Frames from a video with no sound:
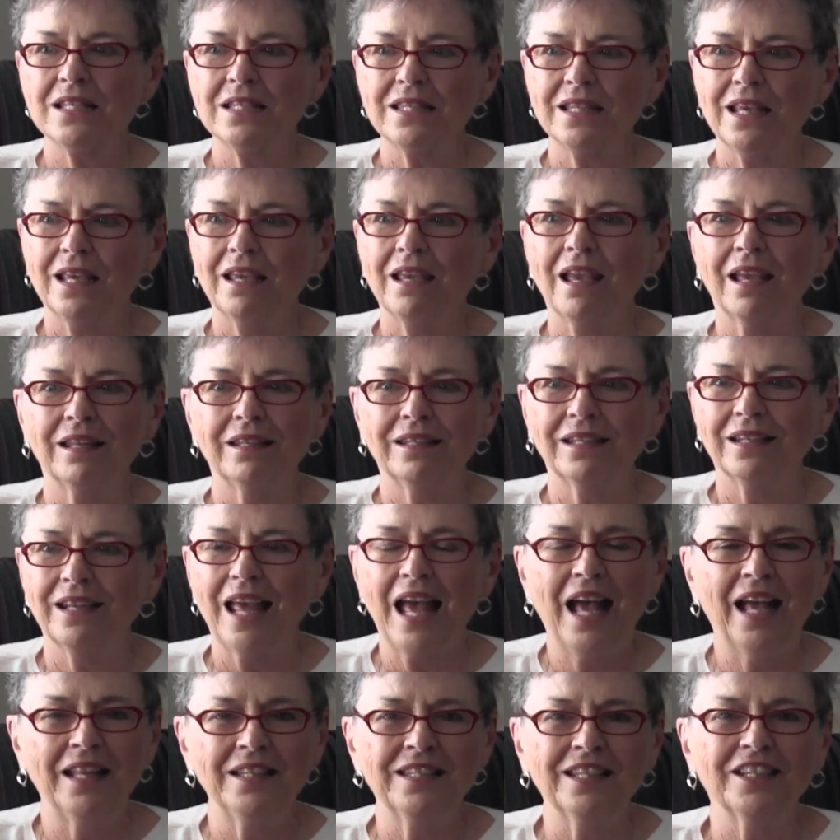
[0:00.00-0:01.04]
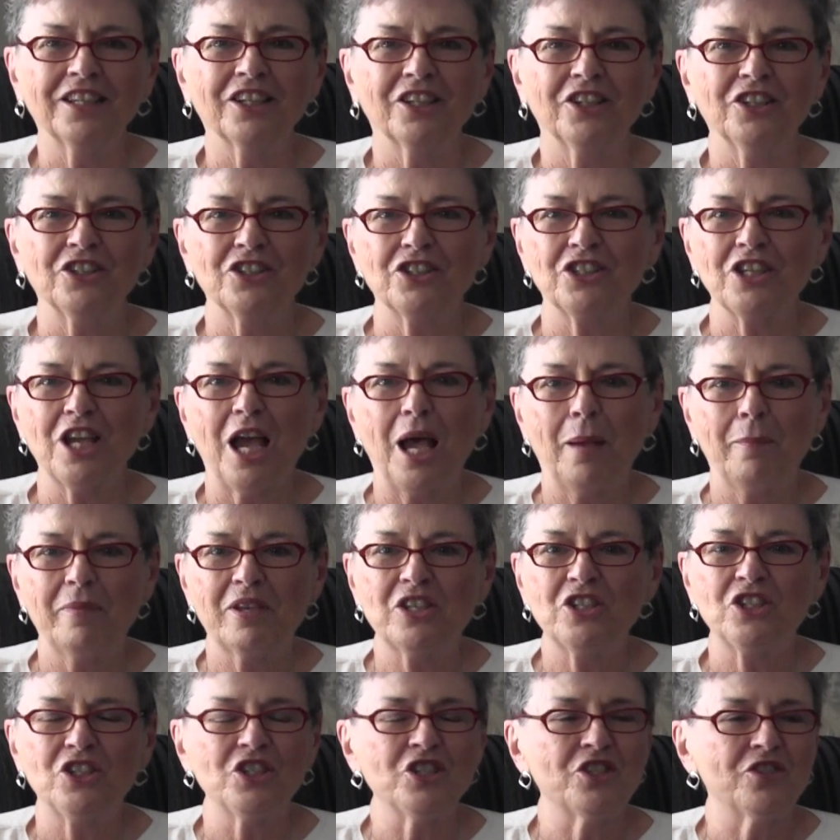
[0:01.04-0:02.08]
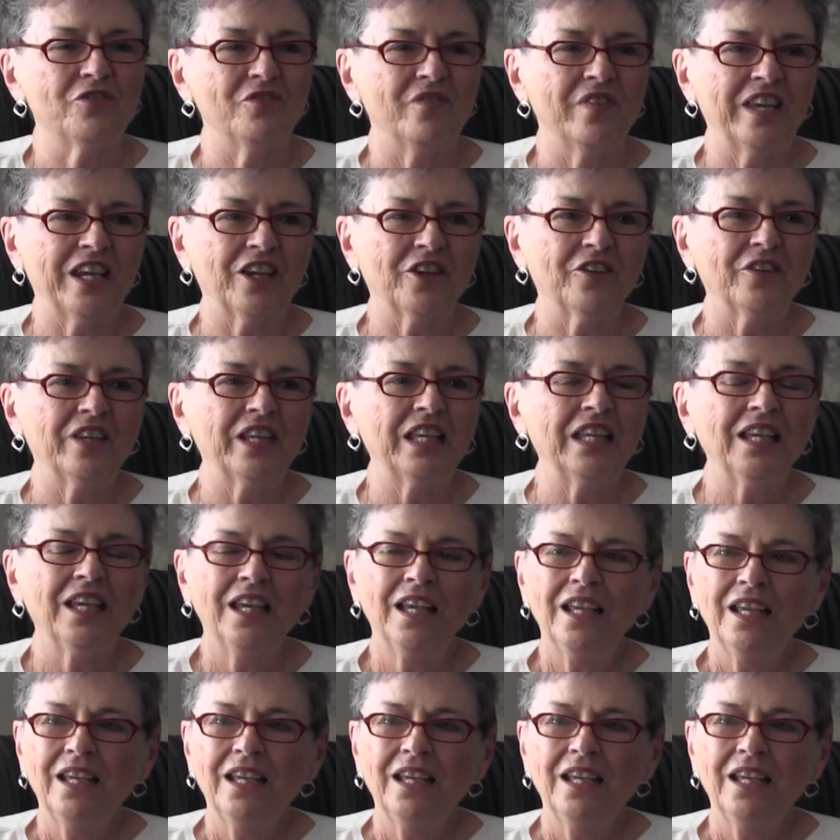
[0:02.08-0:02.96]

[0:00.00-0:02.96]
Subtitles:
say I did a good job. It's just very